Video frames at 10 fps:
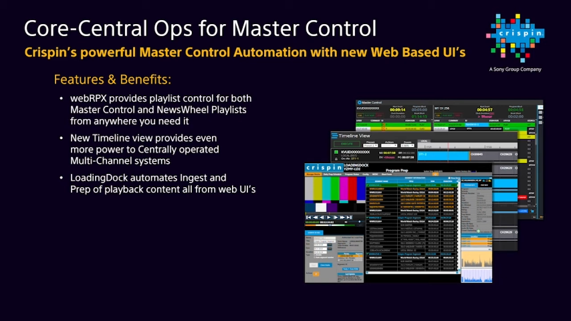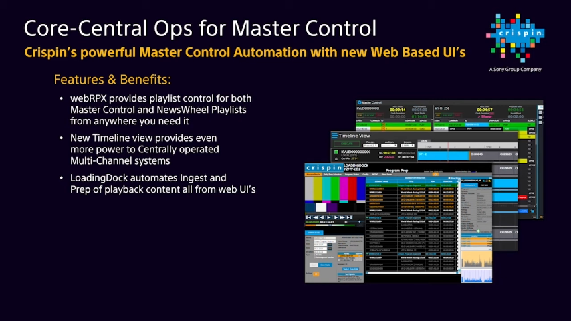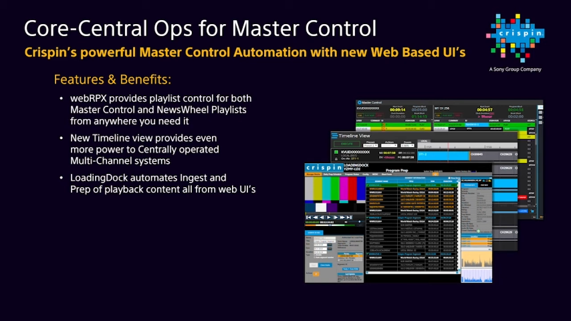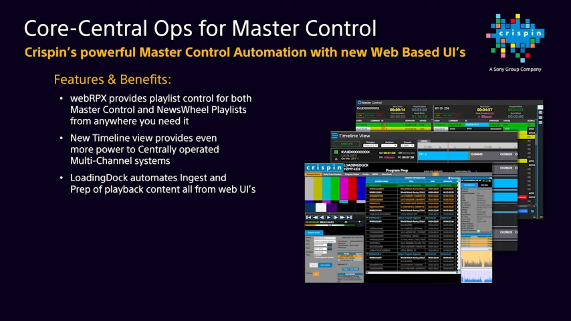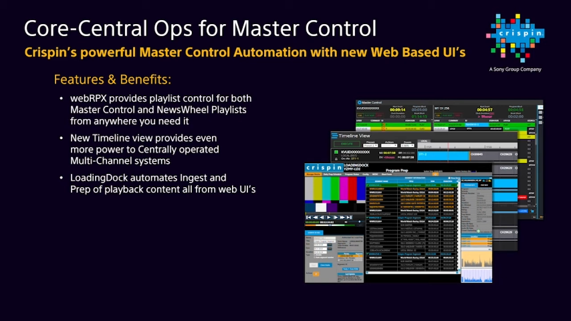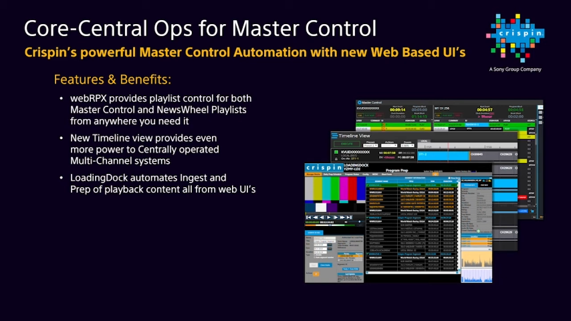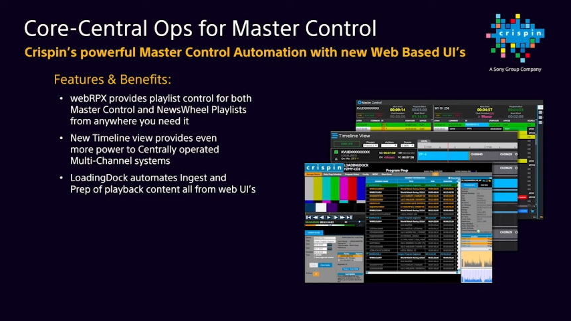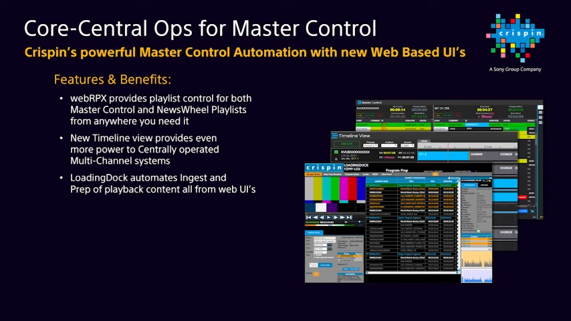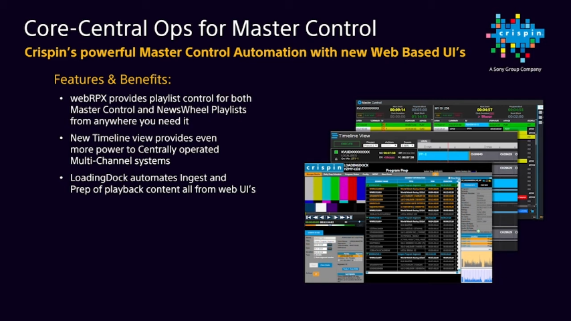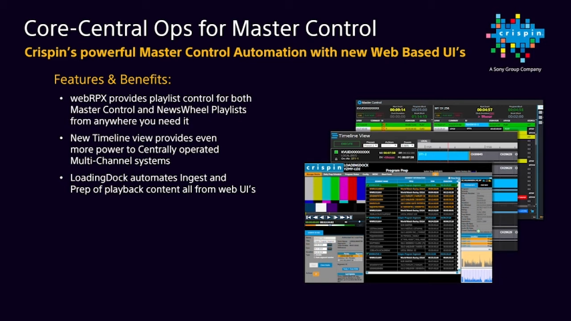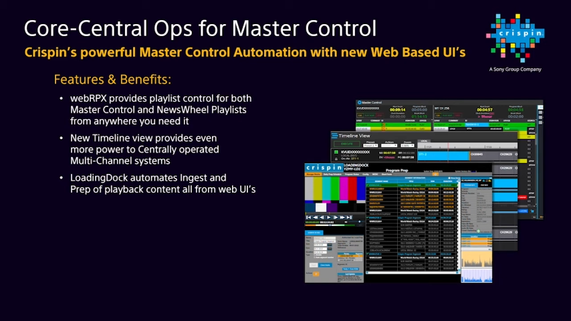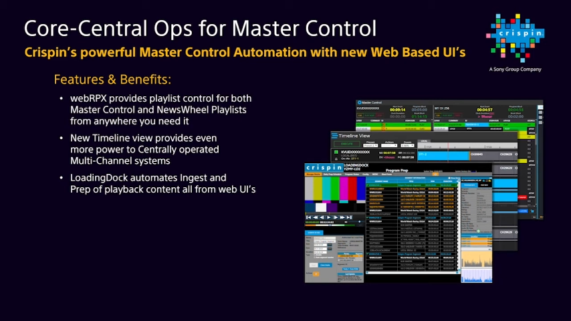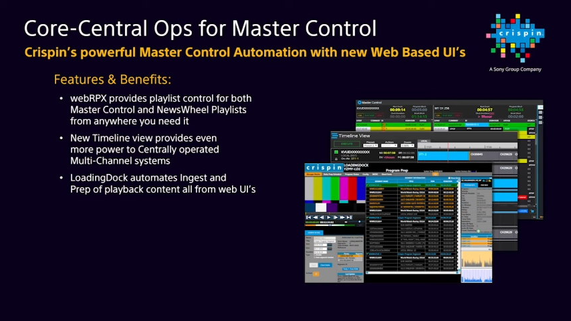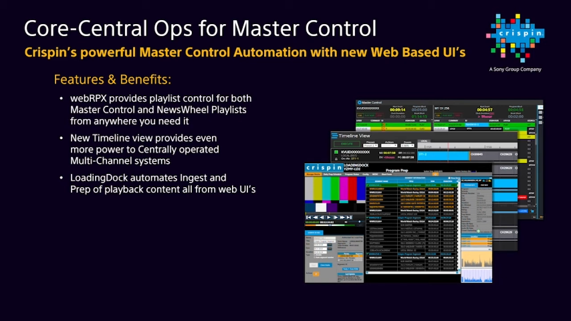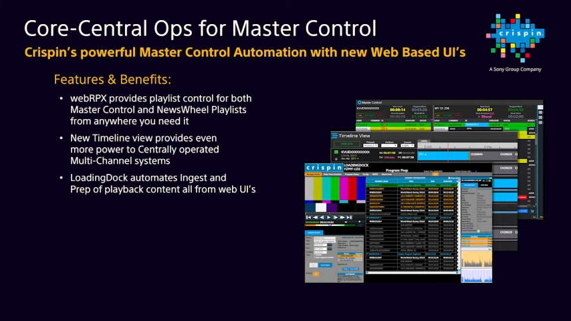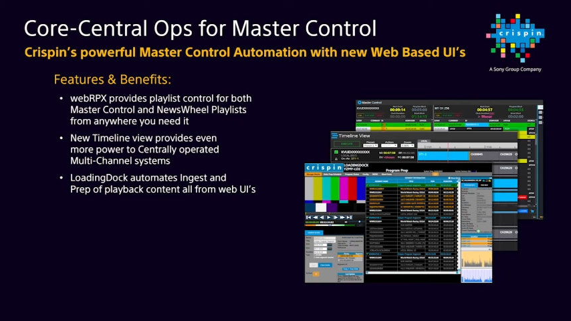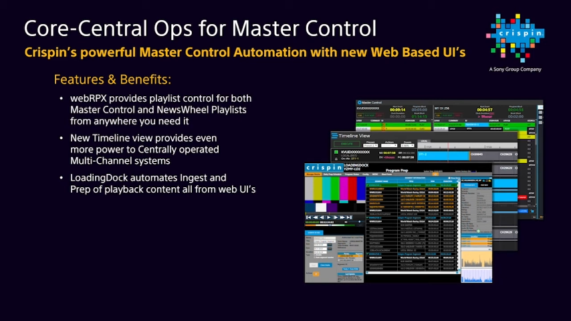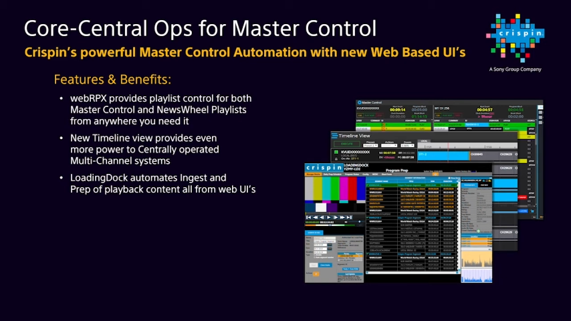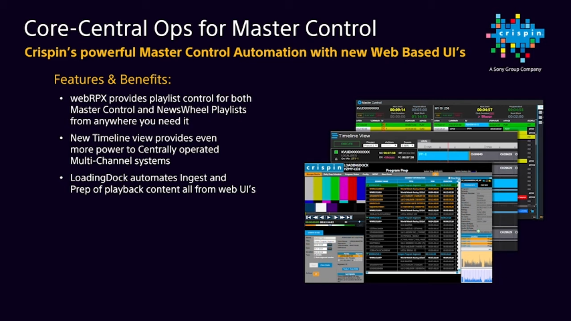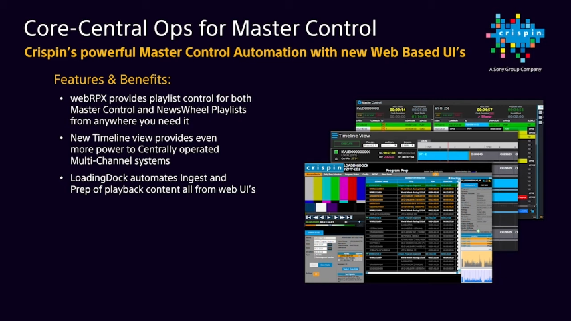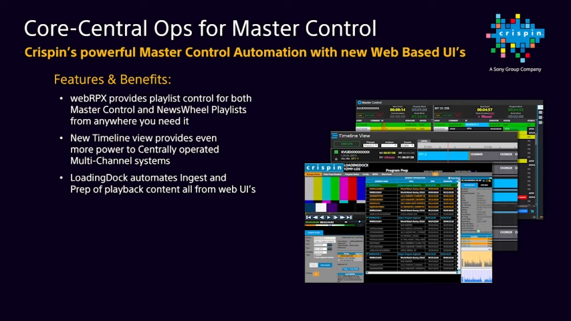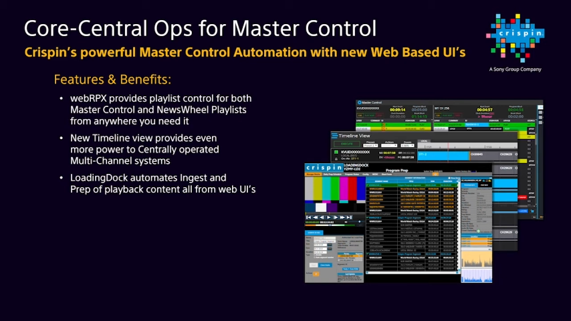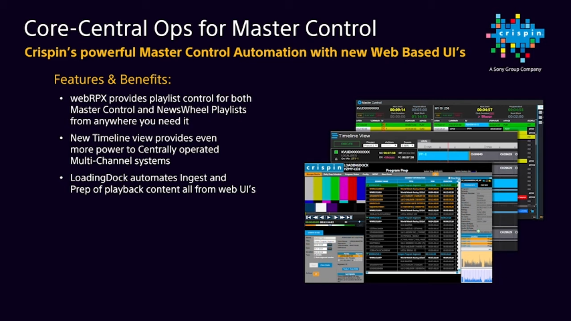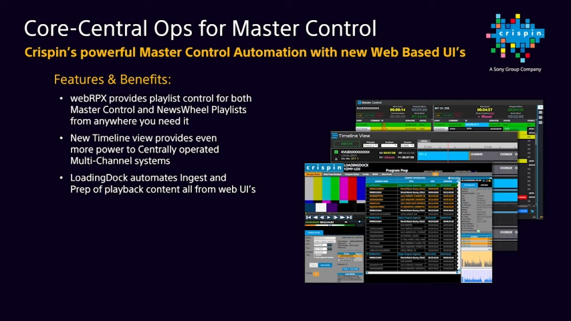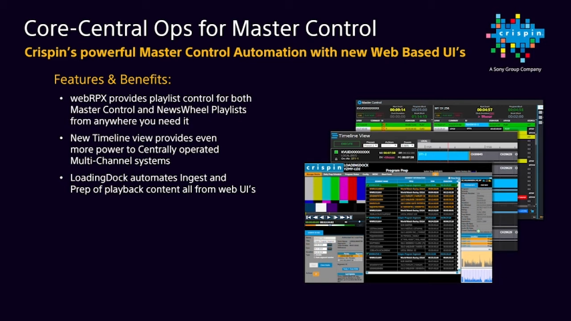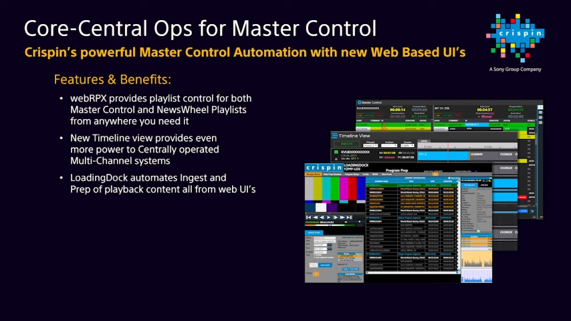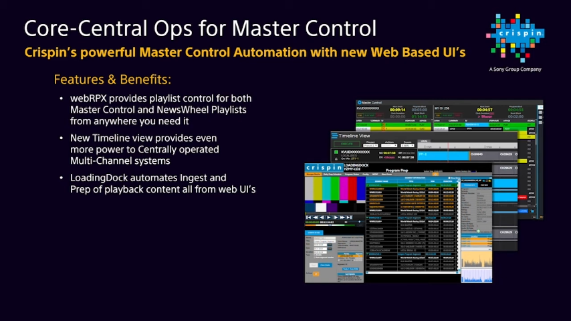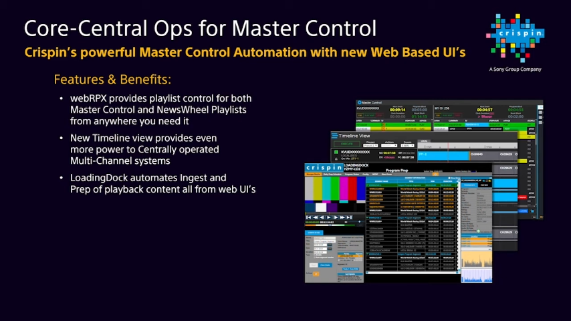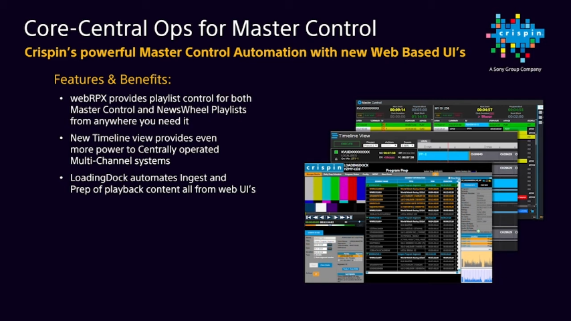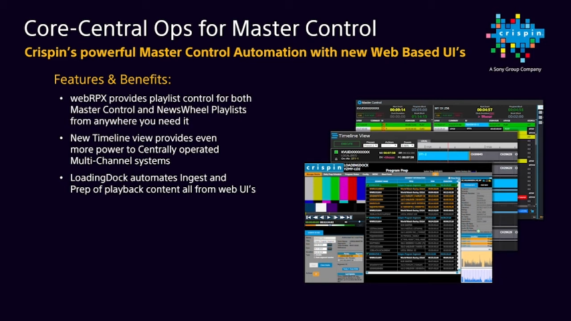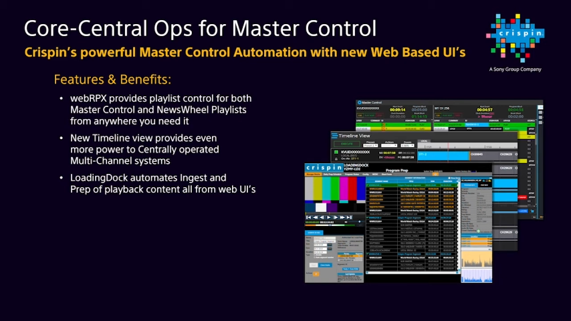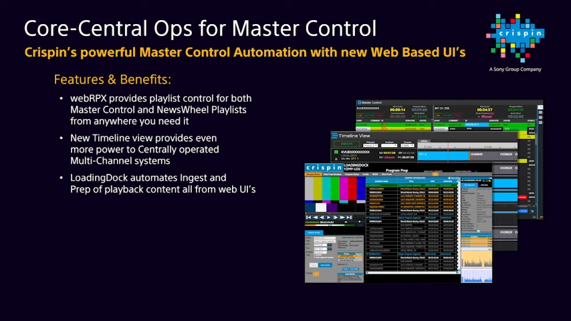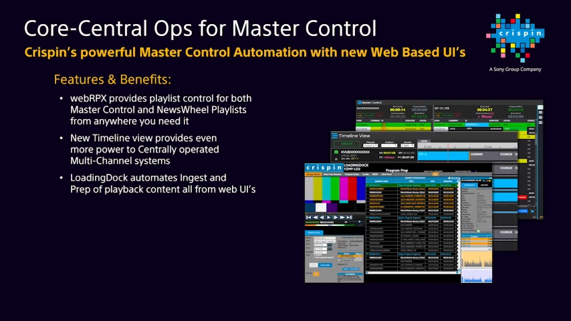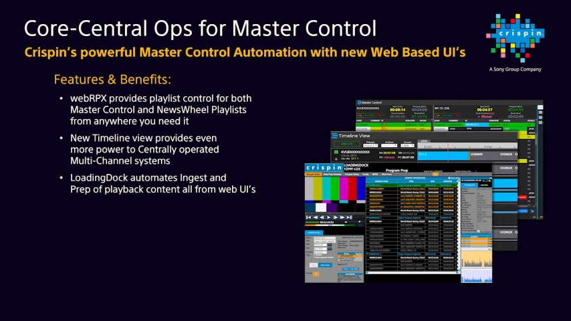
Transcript: (no speaker visible)